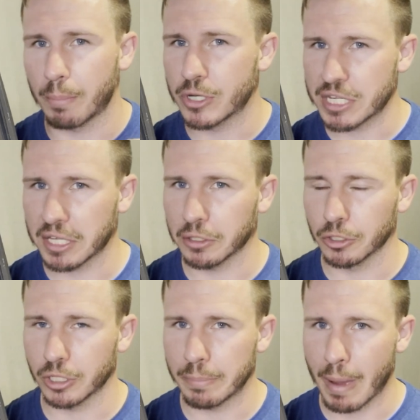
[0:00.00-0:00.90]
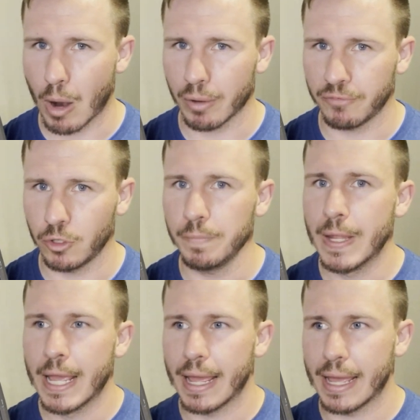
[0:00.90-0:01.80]
particularly powerful,
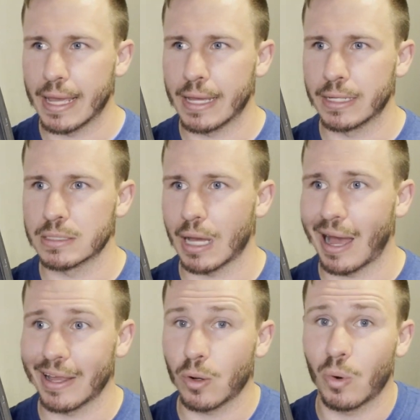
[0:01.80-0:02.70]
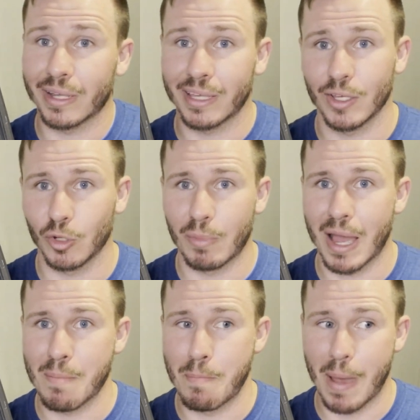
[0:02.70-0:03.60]
and I don't want to kill
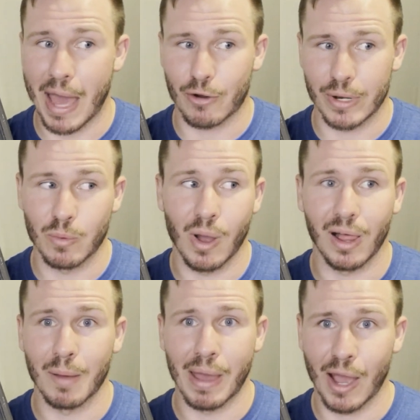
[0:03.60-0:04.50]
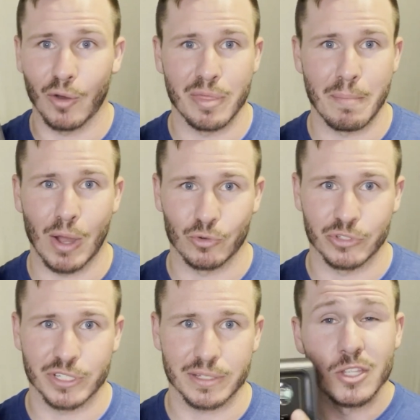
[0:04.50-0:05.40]
my battery while I'm out in the mountains.